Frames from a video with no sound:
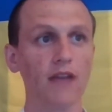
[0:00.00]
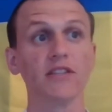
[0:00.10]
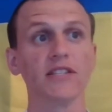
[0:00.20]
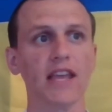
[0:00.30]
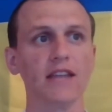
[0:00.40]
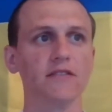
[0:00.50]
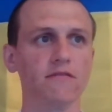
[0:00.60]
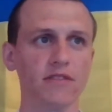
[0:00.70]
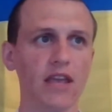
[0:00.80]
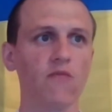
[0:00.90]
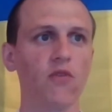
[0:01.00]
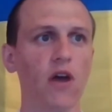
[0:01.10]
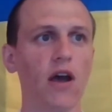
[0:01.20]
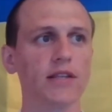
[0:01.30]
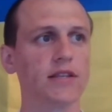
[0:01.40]
understanding name
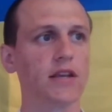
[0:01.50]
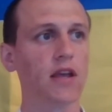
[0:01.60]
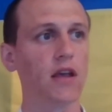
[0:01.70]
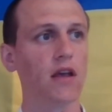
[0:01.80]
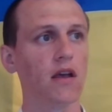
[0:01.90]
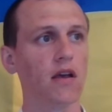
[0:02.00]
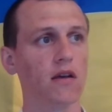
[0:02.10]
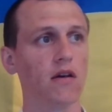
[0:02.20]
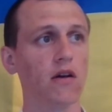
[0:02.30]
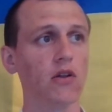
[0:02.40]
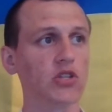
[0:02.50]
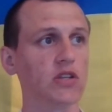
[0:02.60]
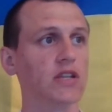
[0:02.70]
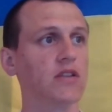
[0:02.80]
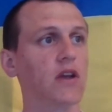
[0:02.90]
for us.
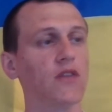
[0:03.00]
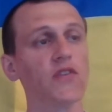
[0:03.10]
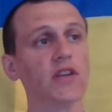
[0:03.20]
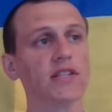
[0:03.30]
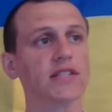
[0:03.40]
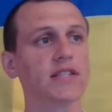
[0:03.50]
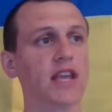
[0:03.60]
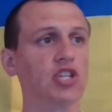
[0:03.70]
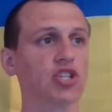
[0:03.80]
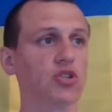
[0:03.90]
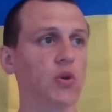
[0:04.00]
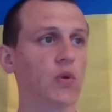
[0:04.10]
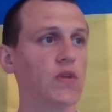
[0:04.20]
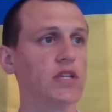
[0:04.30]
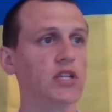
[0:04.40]
Also in config section,
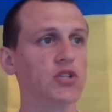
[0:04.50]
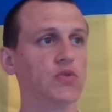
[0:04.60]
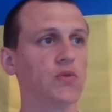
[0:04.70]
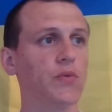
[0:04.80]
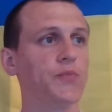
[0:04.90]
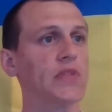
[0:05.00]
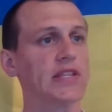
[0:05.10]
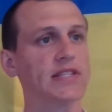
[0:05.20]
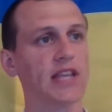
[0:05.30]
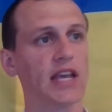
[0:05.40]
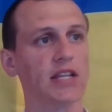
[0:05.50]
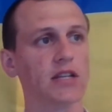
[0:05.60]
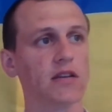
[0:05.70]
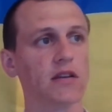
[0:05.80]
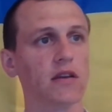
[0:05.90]
we need to
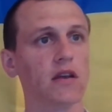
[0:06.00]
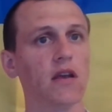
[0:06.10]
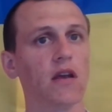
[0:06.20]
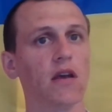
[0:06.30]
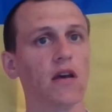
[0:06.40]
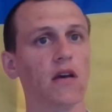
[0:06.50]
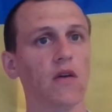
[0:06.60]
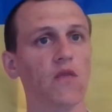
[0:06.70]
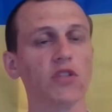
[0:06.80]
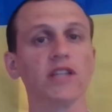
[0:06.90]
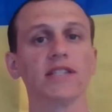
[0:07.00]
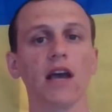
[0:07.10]
set what